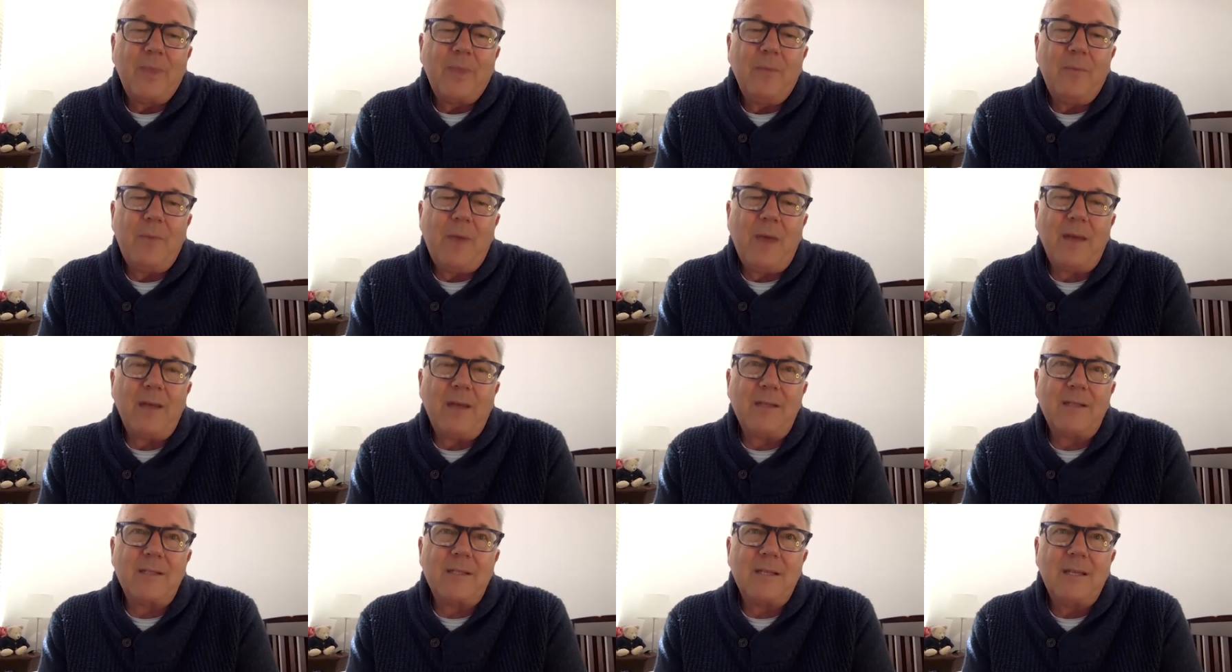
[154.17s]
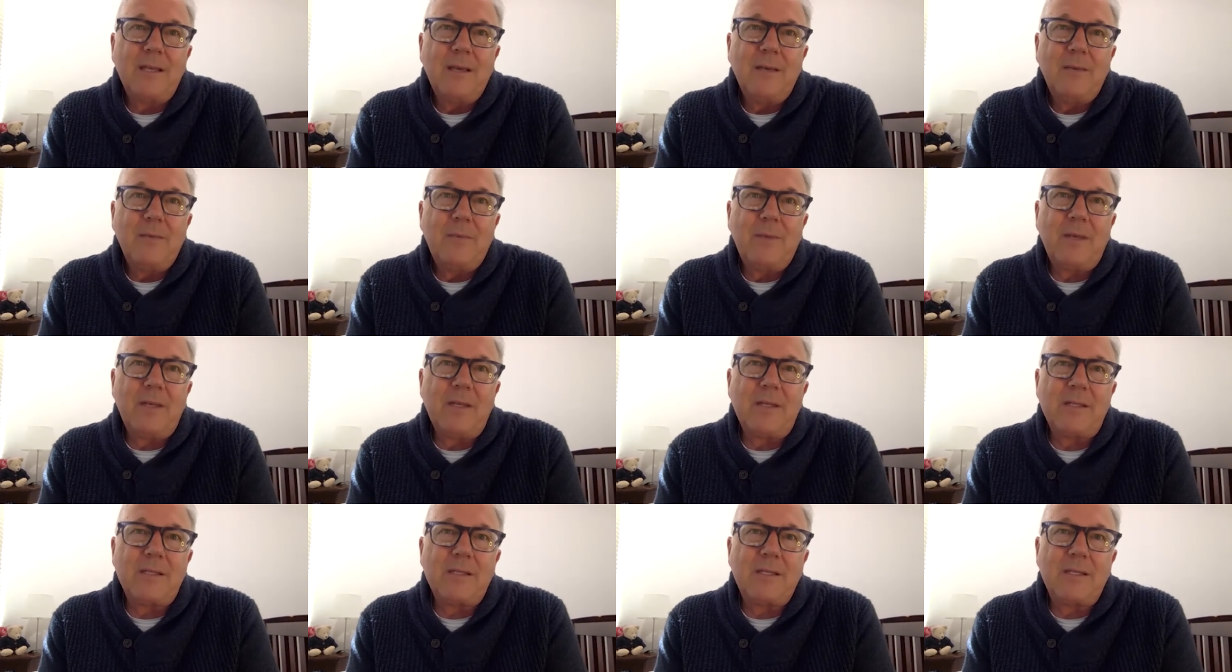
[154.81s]
but it's, but
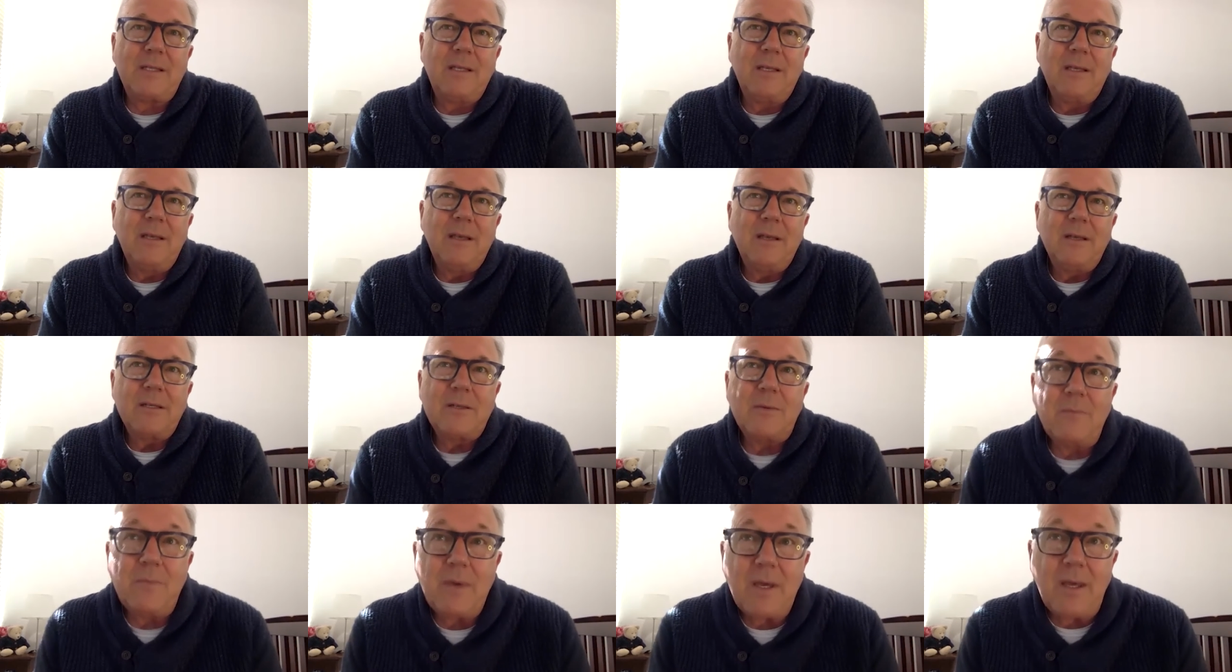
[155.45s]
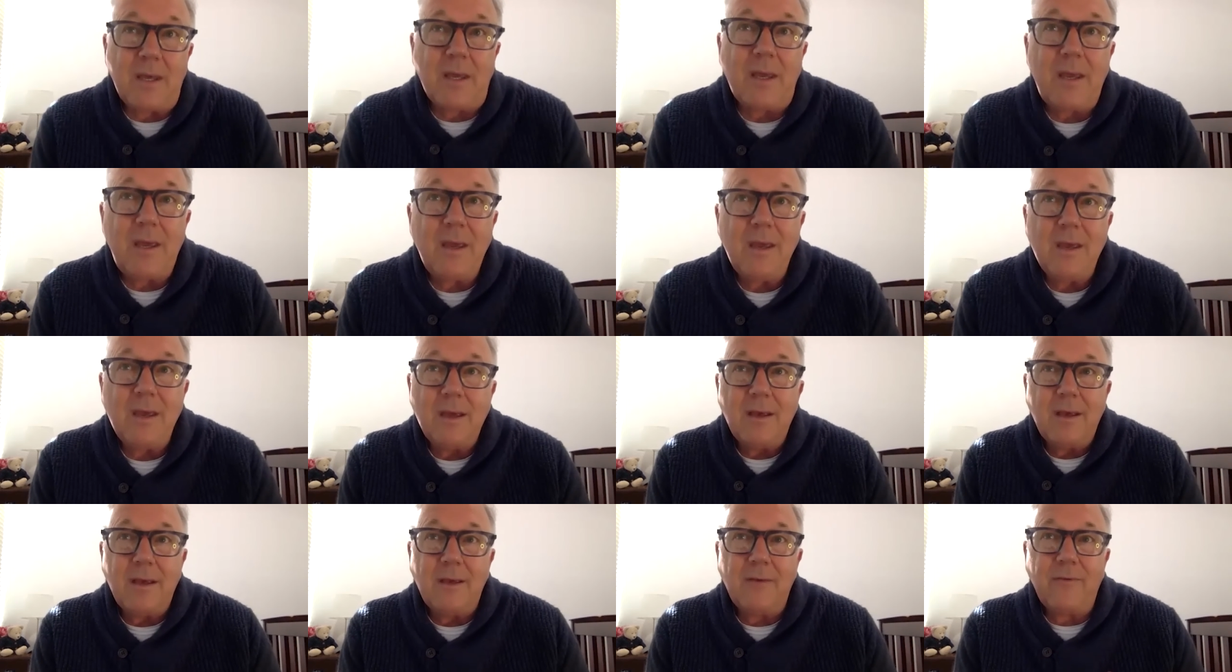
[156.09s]
it's to me,
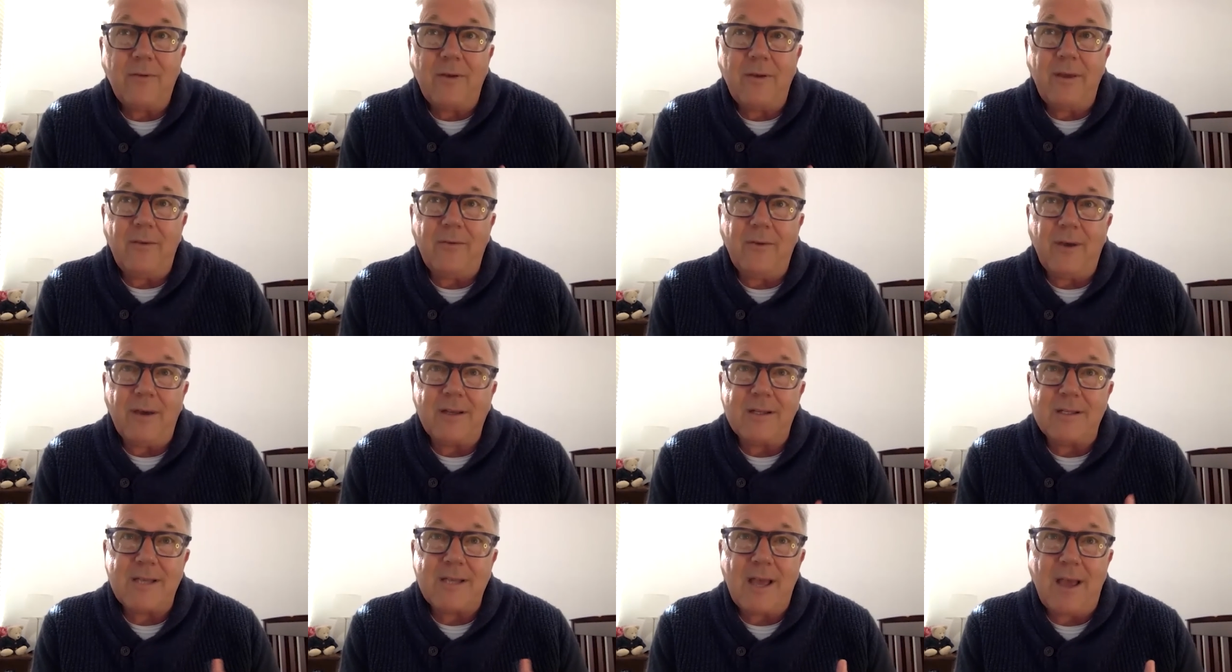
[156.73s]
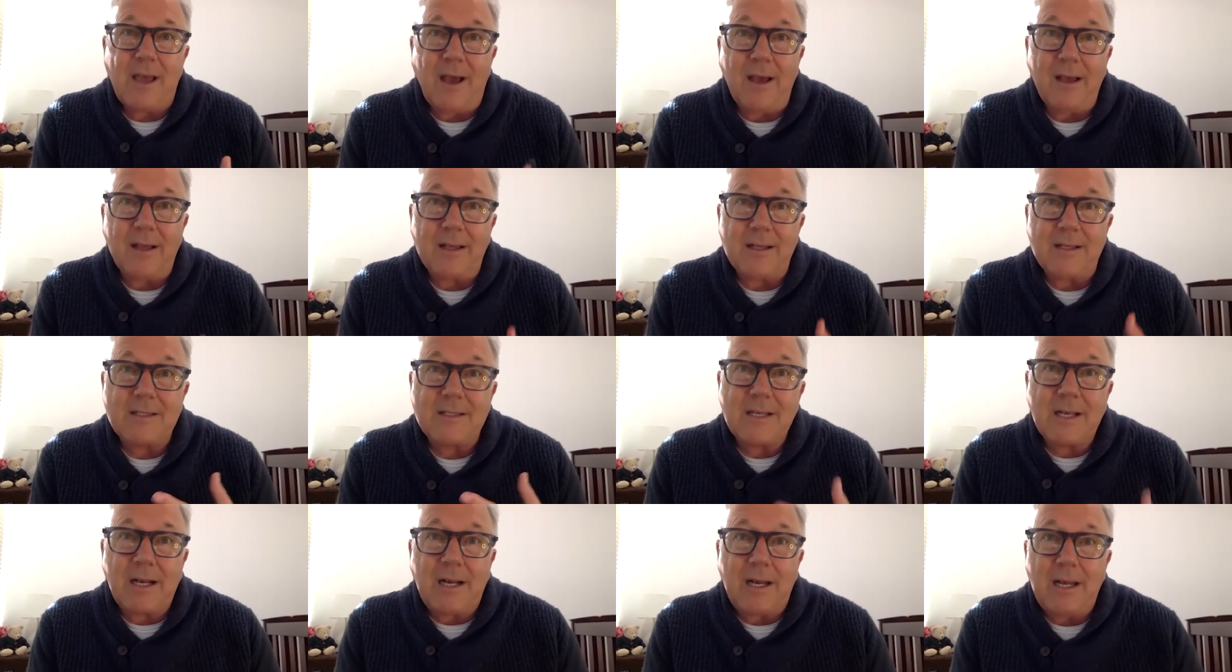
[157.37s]
if, if I could say, I,
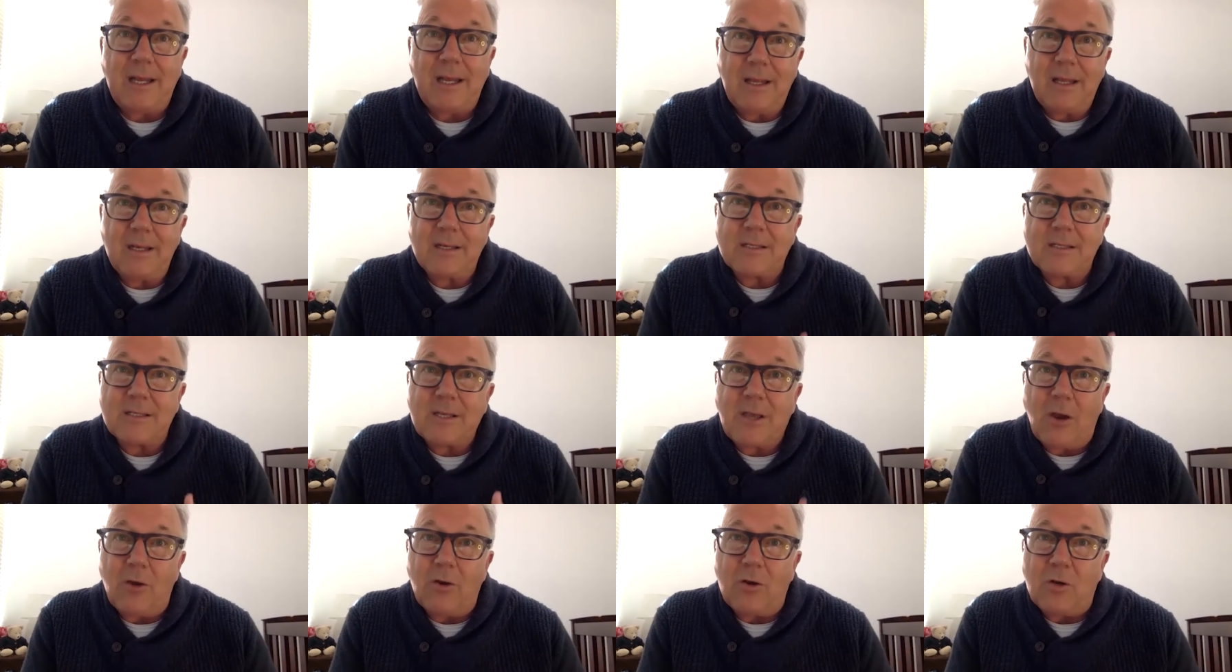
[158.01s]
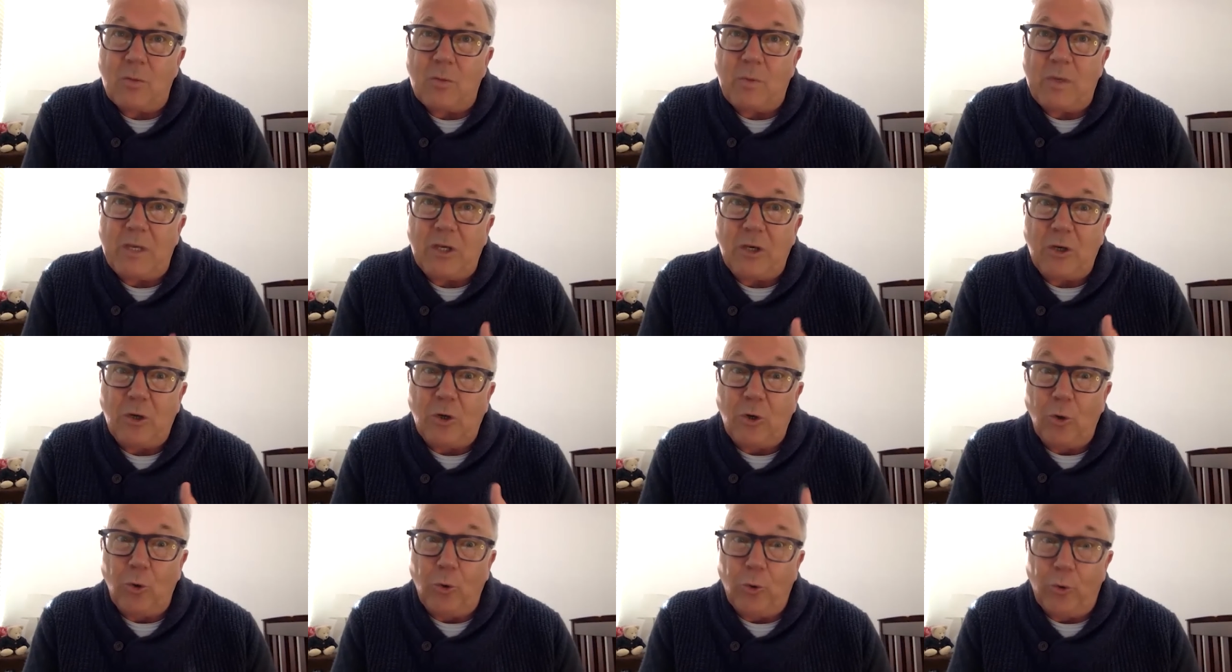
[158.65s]
it's clear that it's going to be
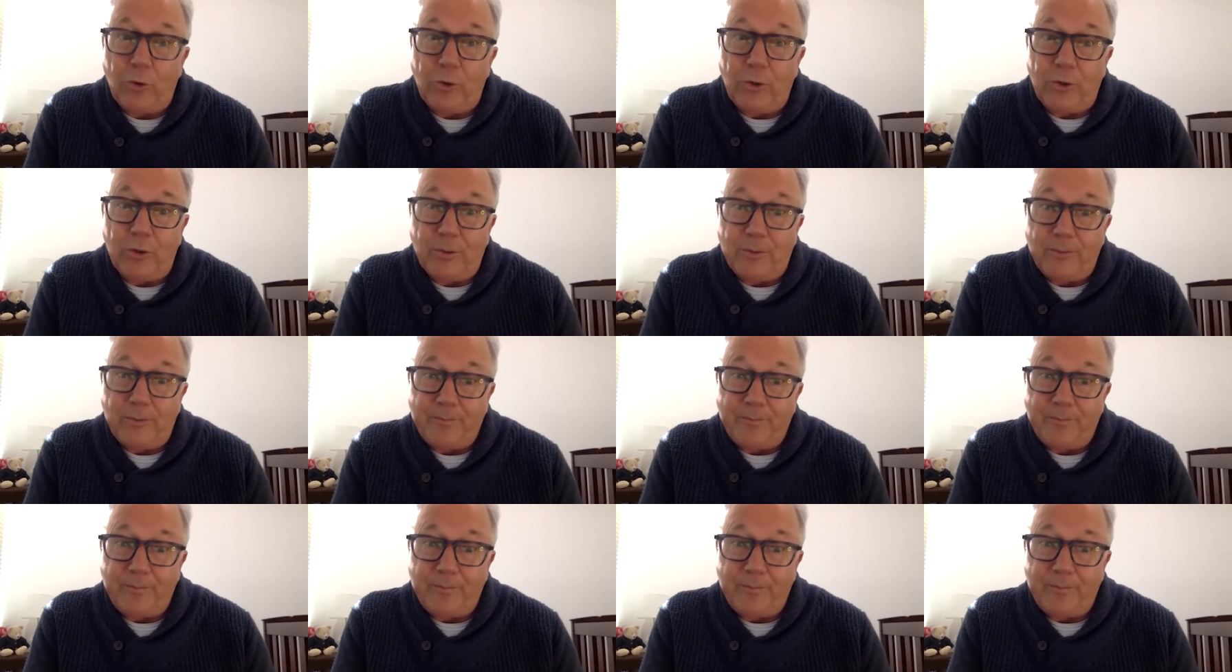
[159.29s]
good.